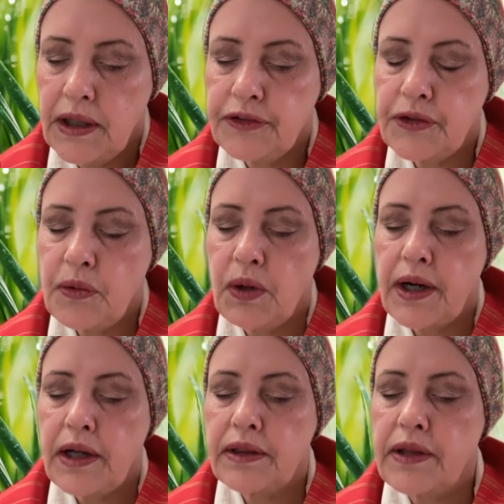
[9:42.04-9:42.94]
And so
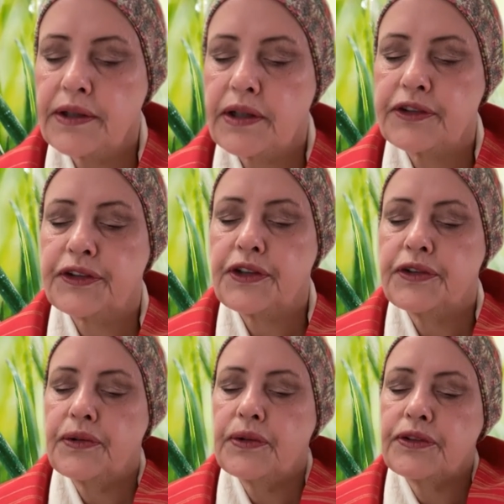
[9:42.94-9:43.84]
what I'd like us to
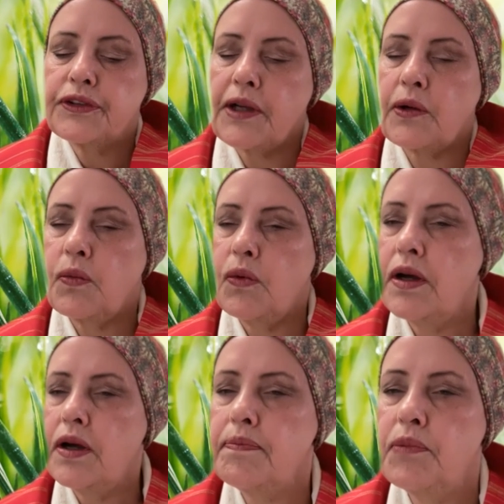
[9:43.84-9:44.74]
do is take
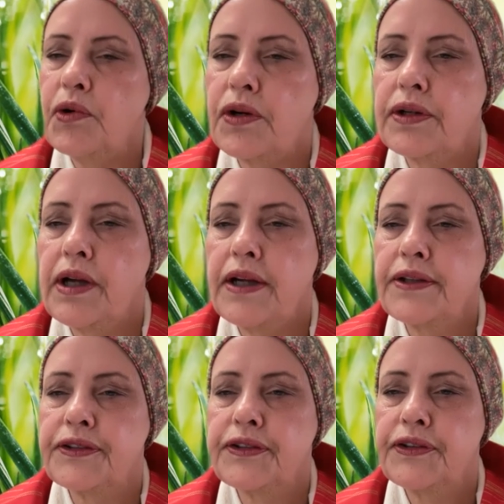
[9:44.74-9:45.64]
one more
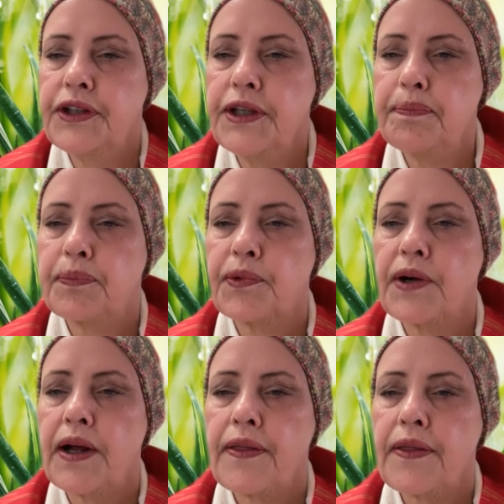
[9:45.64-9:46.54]
nice deep
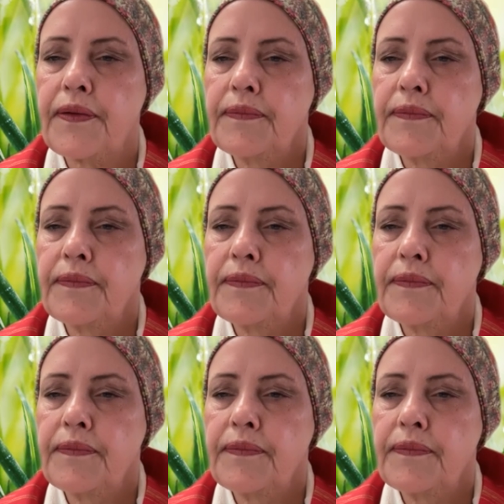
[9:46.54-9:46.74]
breath